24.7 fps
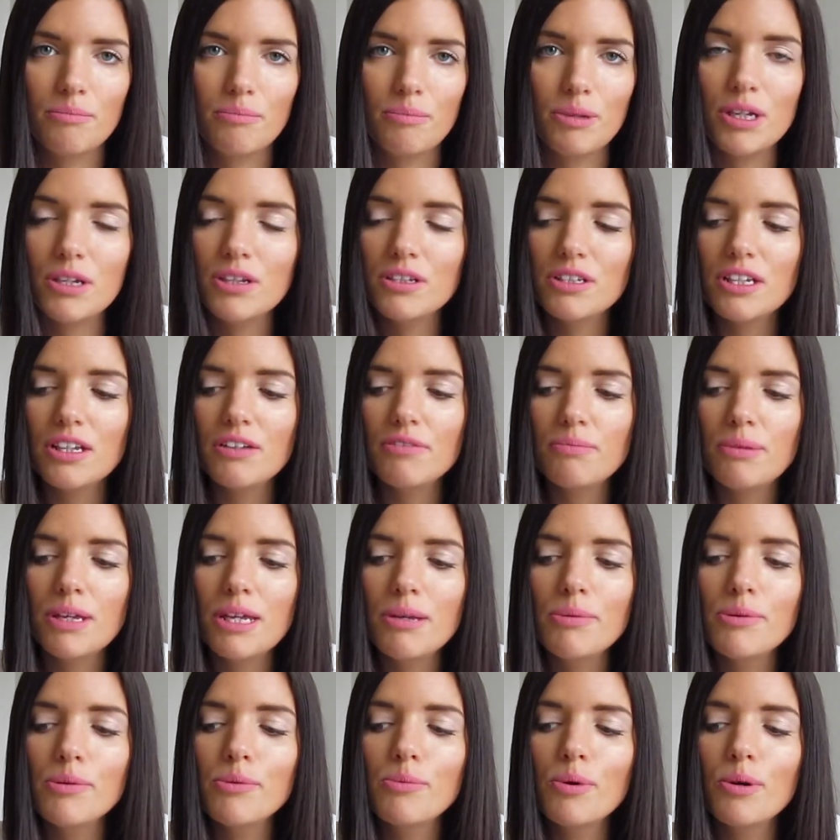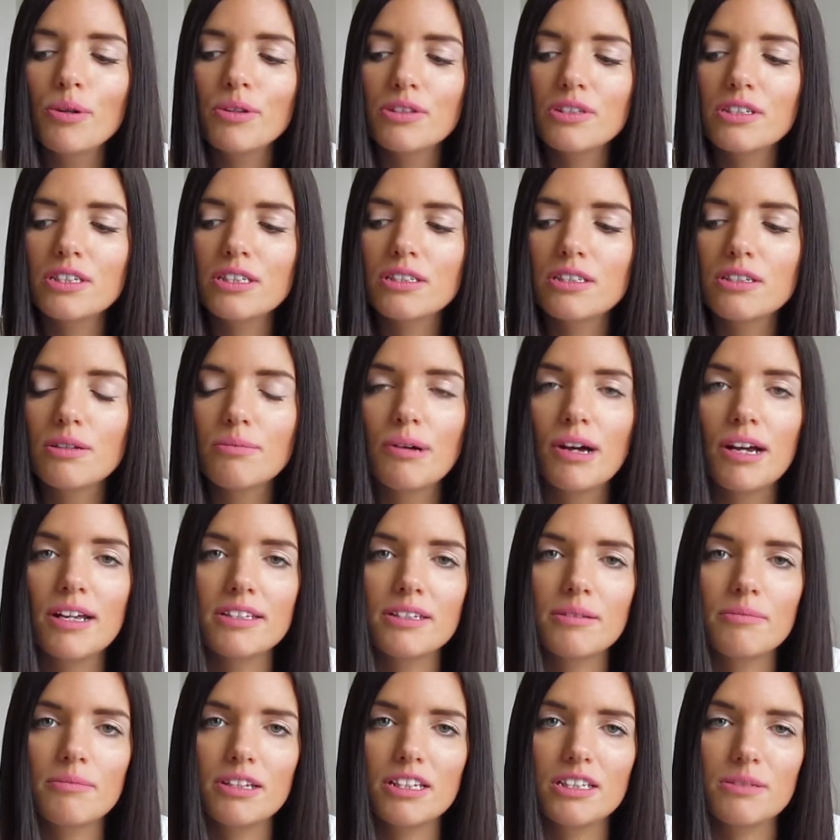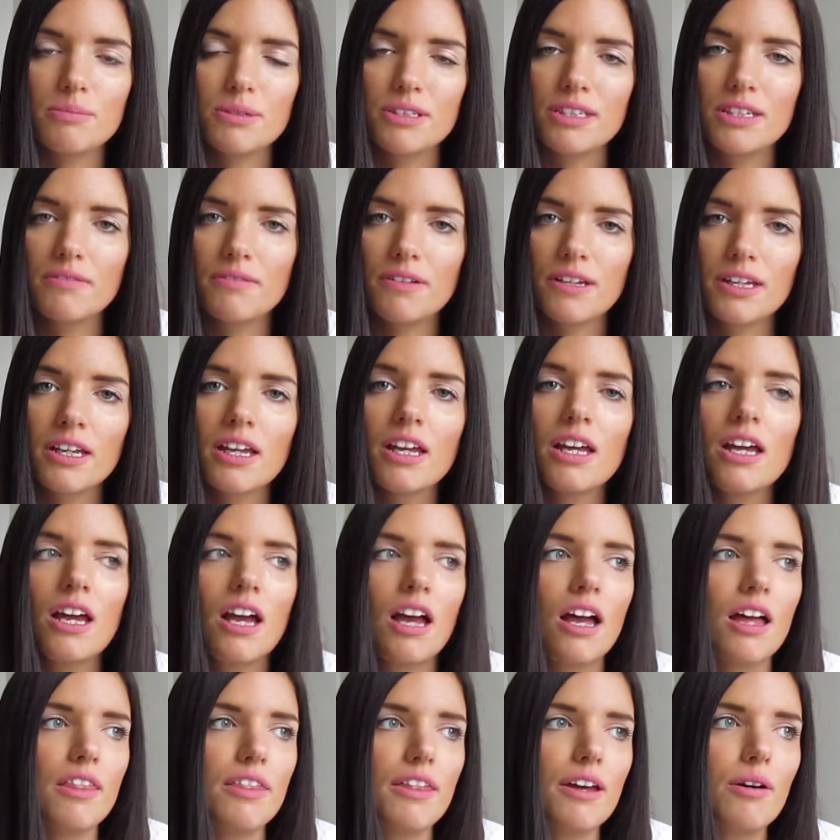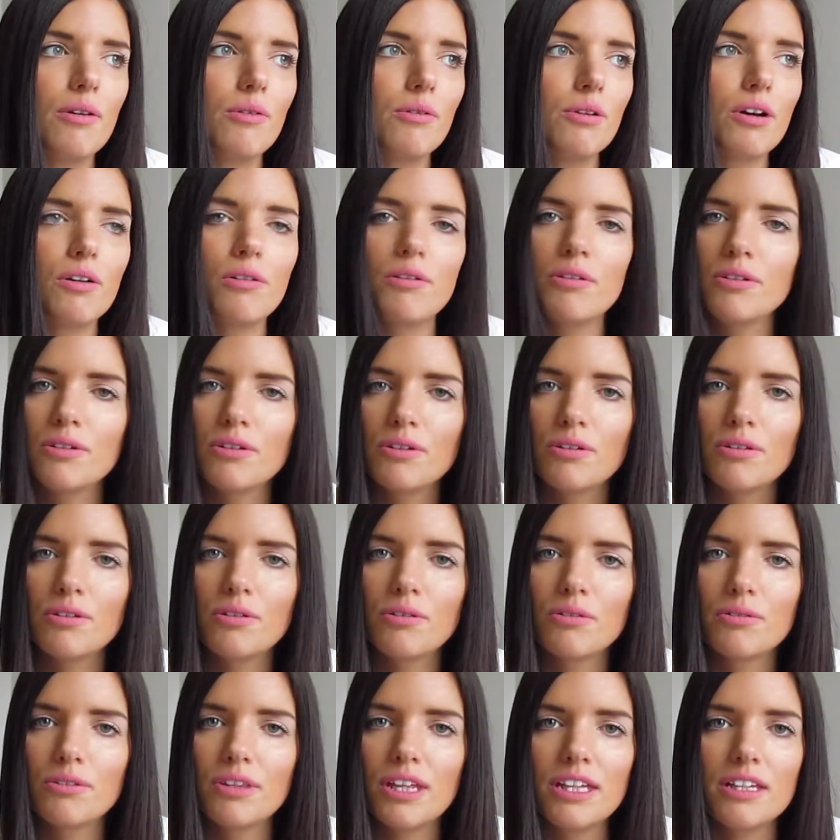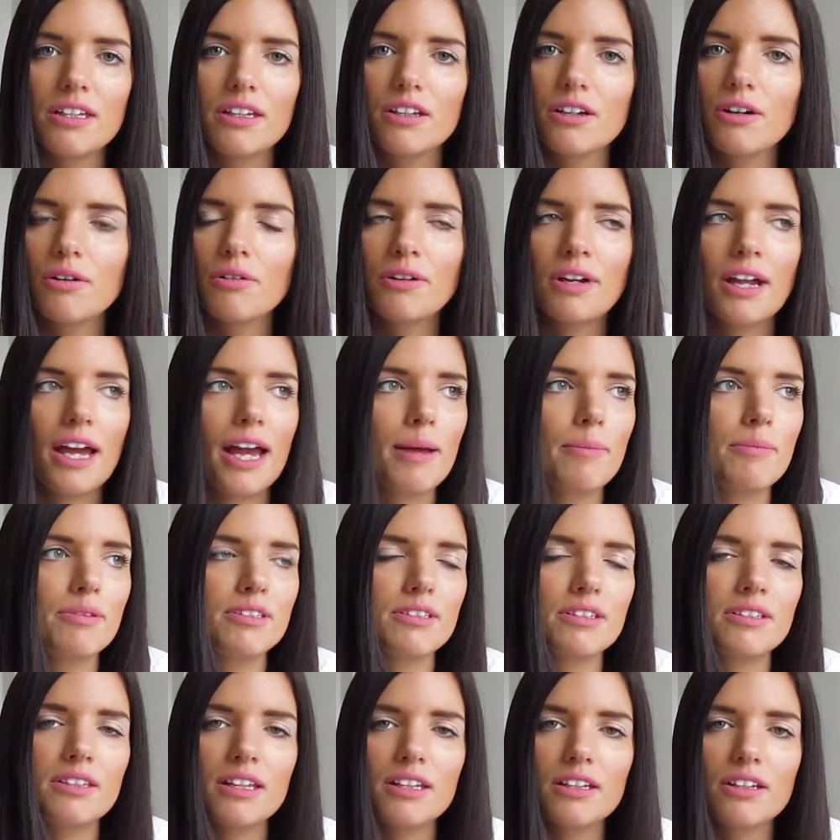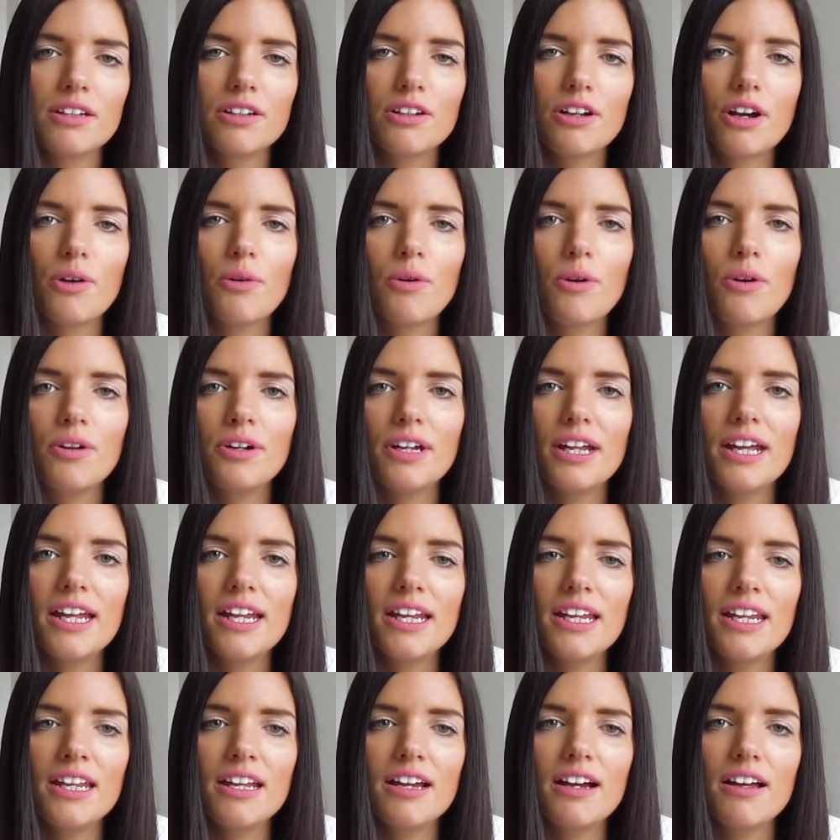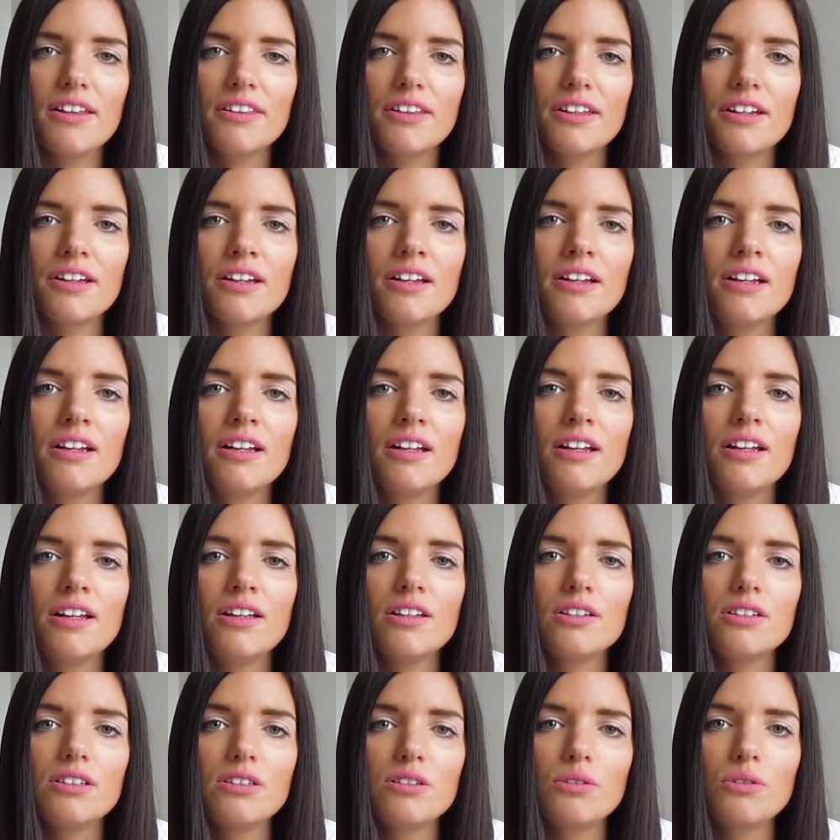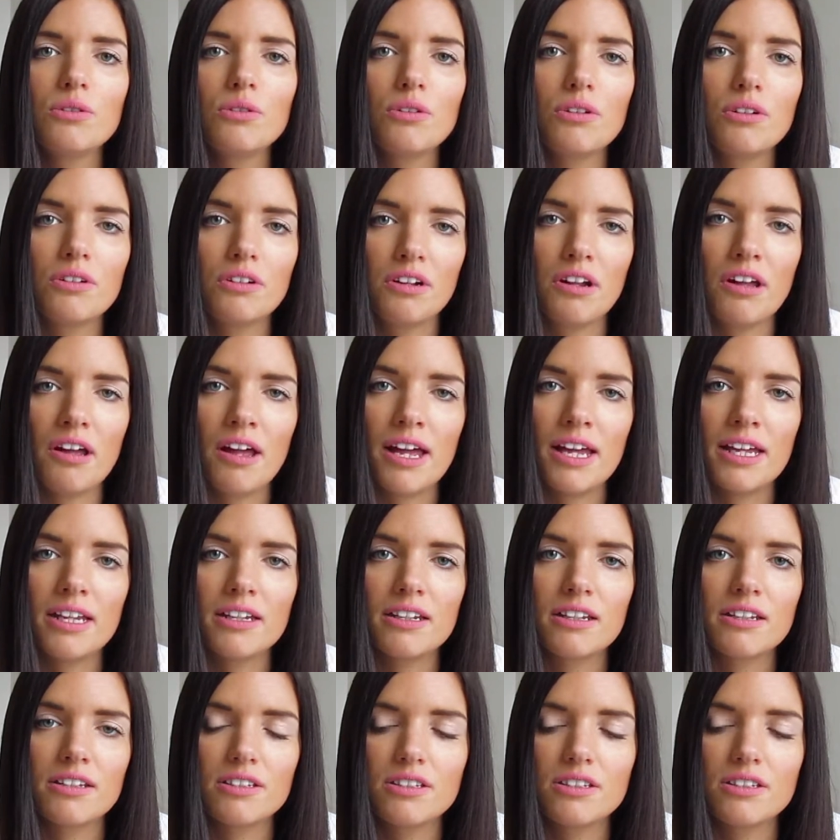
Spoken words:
Because if people want to buy something specific, they'll go on Google, they can go on Amazon, they can go on any other store online.